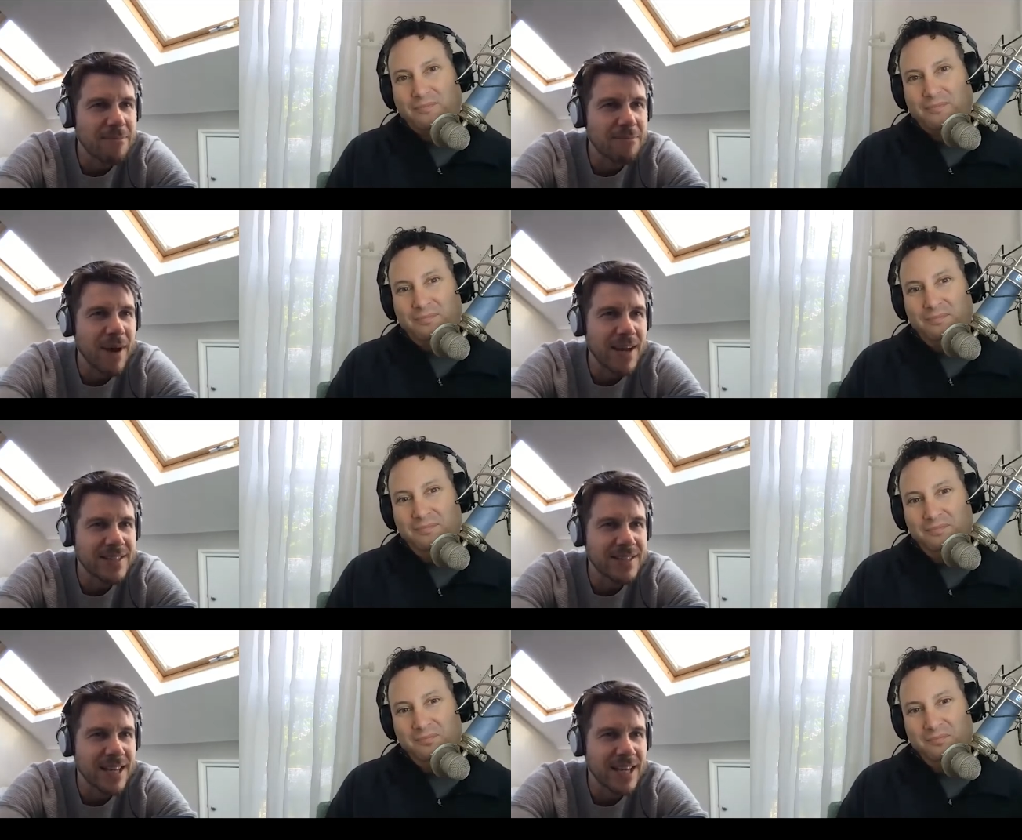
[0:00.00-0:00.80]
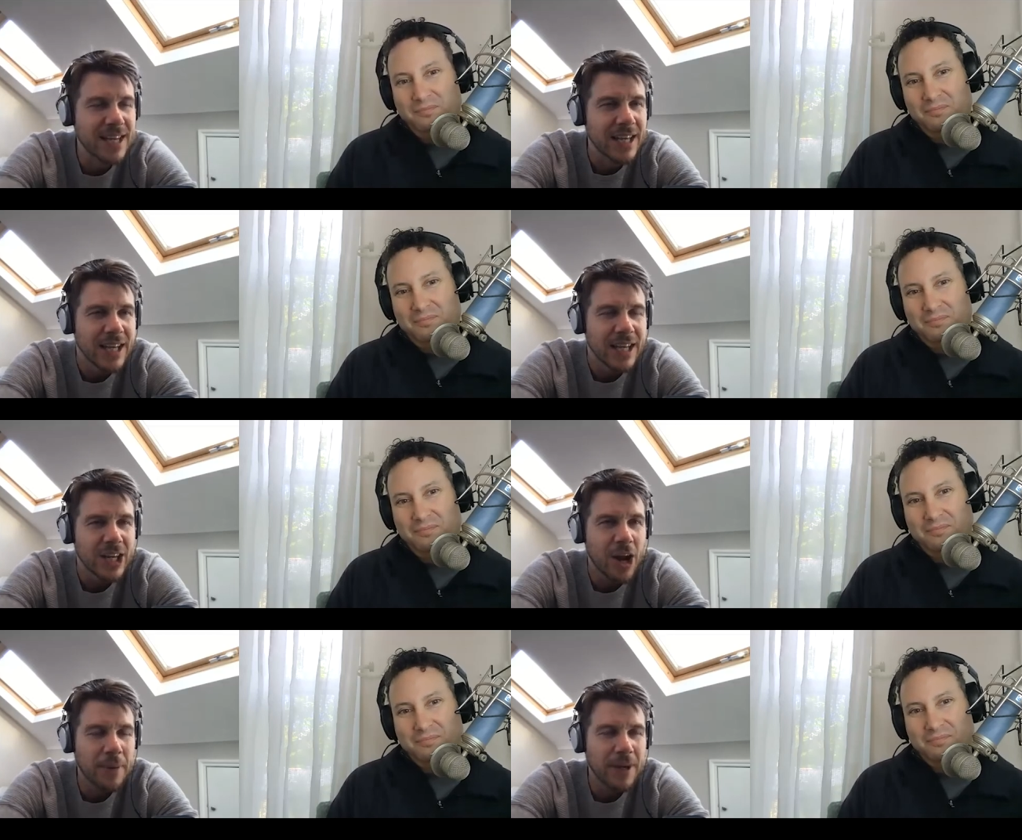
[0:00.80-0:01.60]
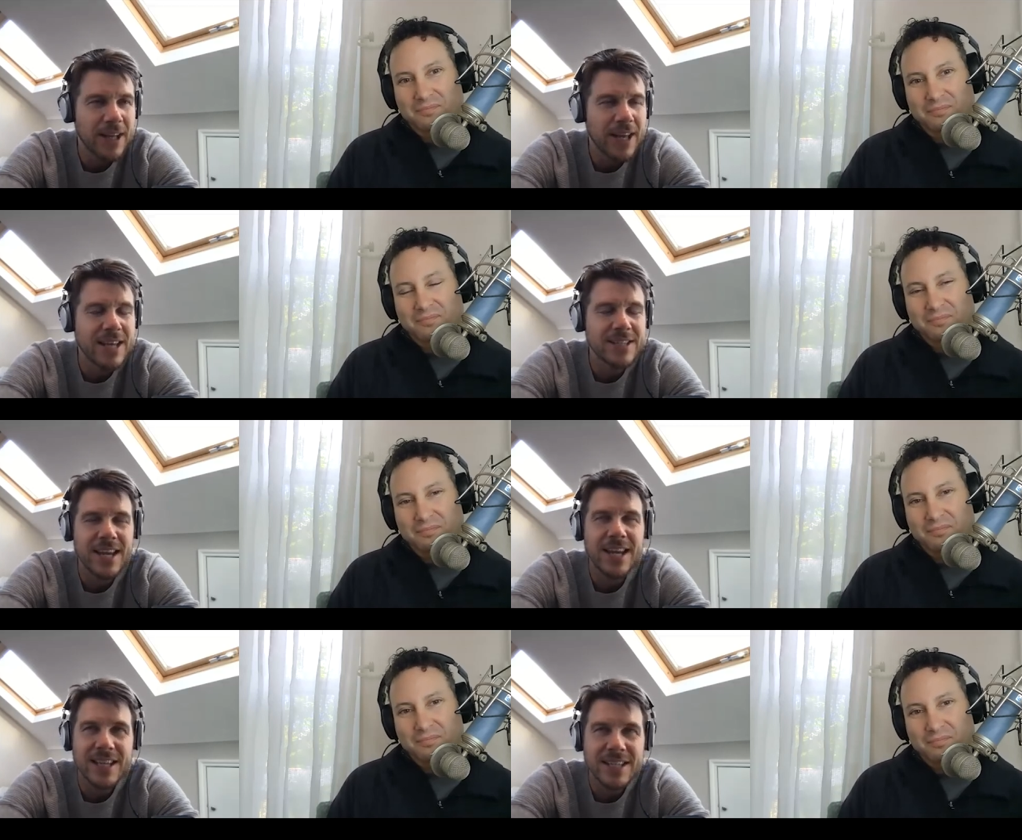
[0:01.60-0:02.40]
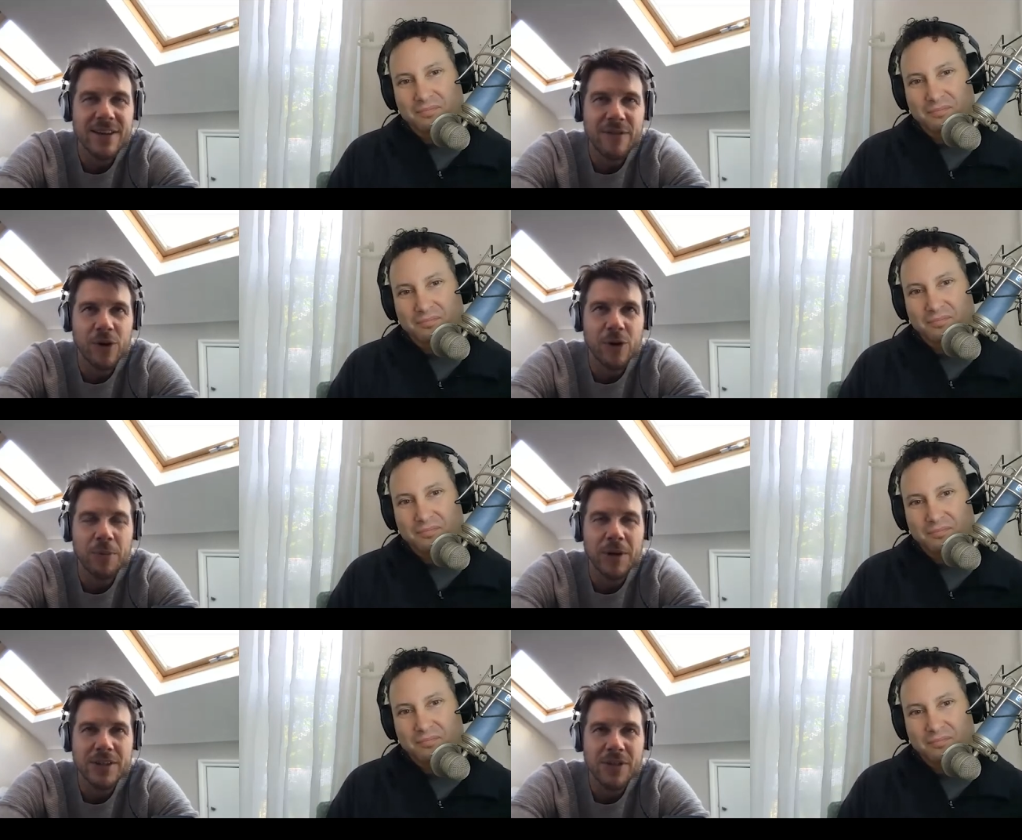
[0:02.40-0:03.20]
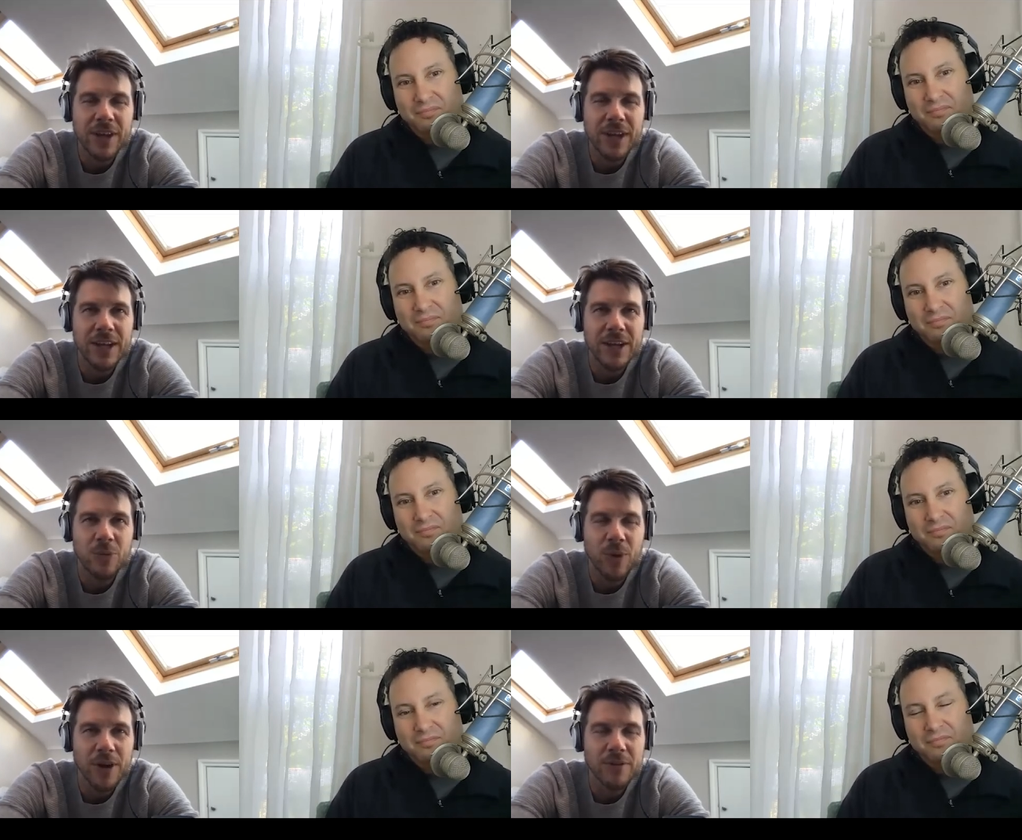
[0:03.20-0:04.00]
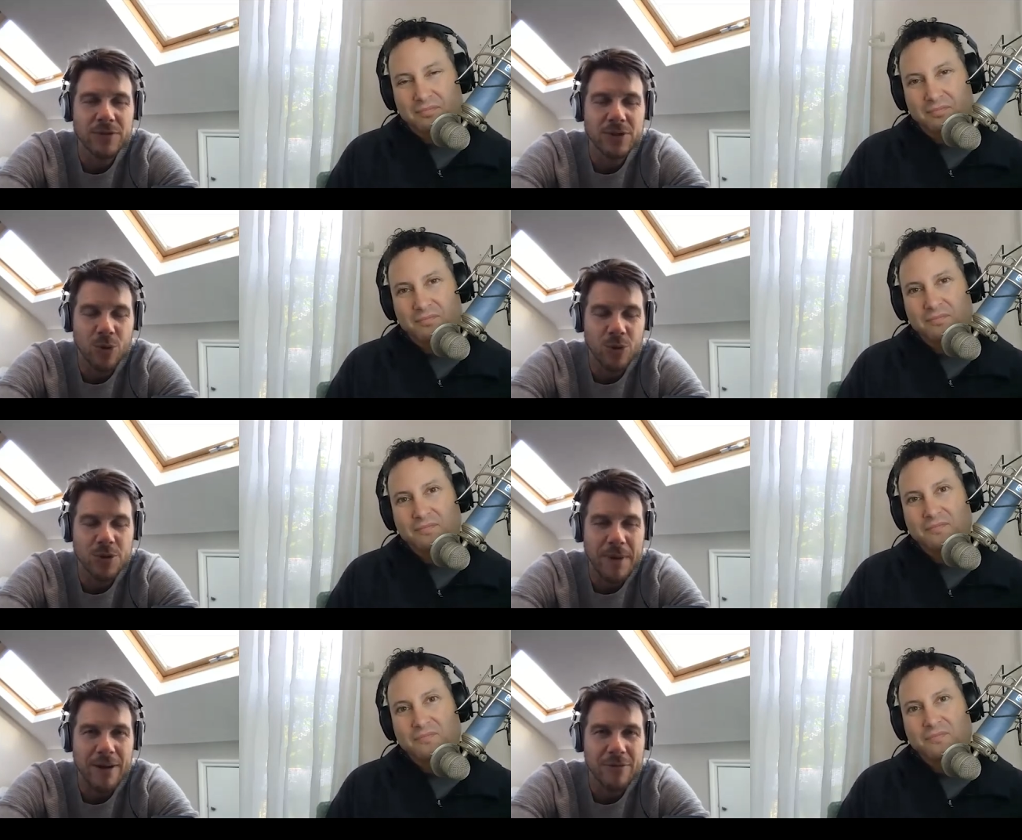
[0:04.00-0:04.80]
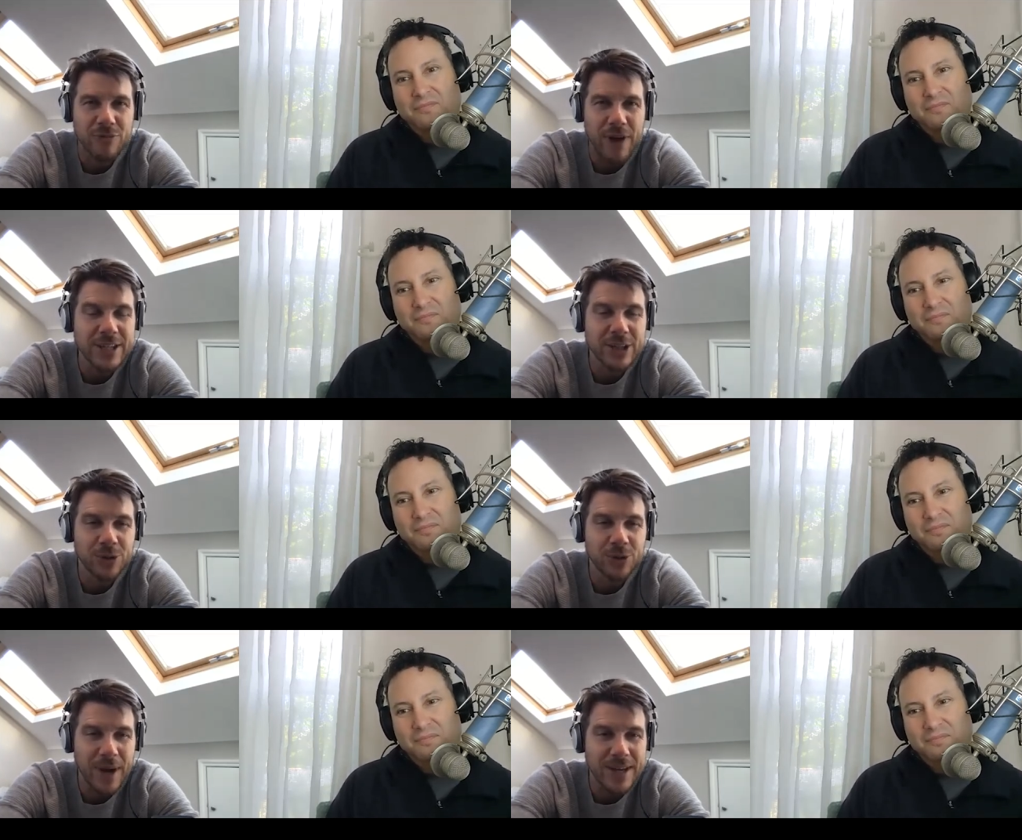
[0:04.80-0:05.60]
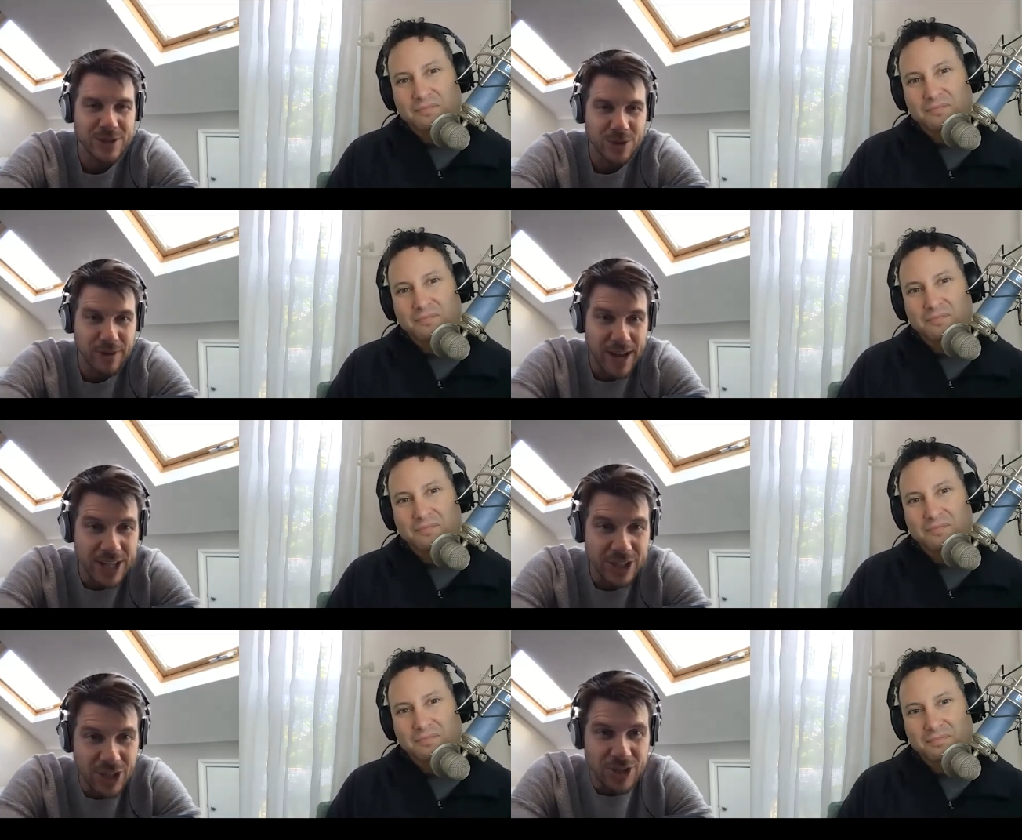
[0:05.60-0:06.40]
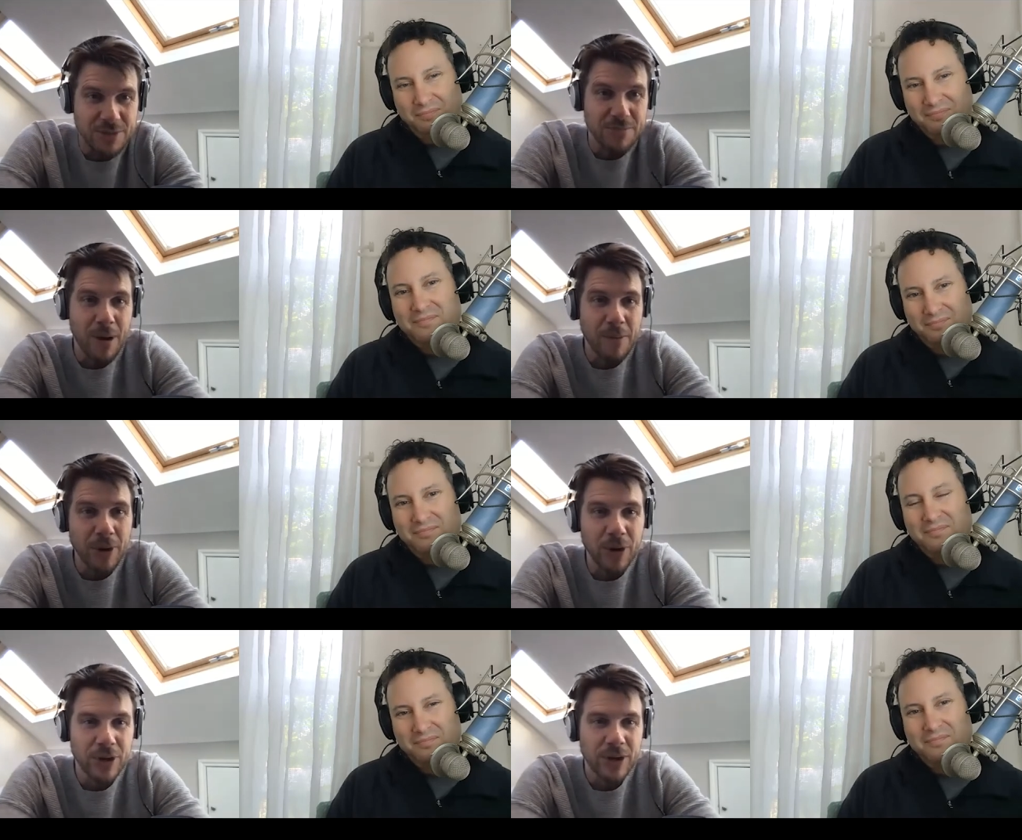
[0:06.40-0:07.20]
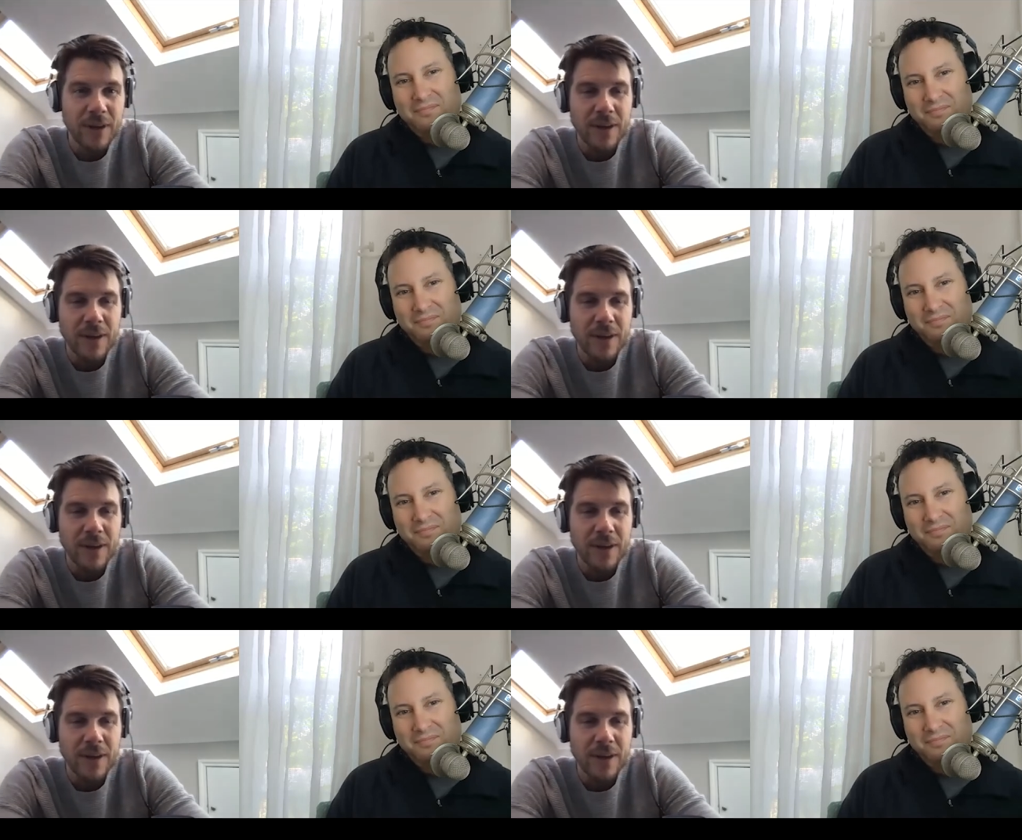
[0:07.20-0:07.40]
Speaker 1: basic, I mean, it is difficult because I think when I've talked about radical ways to re-energize in my book,